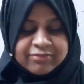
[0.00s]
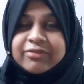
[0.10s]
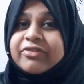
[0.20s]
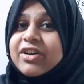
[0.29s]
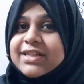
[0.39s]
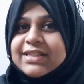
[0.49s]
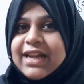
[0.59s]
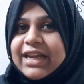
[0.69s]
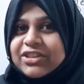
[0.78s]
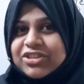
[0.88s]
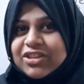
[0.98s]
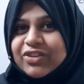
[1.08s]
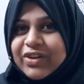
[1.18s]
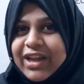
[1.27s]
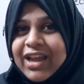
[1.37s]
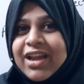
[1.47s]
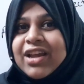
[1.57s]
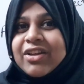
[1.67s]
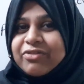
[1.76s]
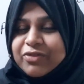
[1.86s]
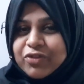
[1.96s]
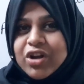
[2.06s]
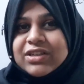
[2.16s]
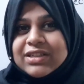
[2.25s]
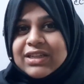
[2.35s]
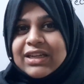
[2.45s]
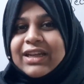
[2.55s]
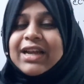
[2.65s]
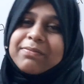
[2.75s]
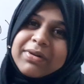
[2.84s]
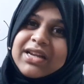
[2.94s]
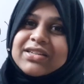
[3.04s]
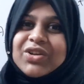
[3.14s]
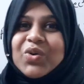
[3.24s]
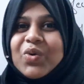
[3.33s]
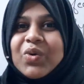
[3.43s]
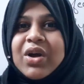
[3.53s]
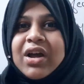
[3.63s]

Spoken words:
First lecture. Okay, if you've not seen yet, please go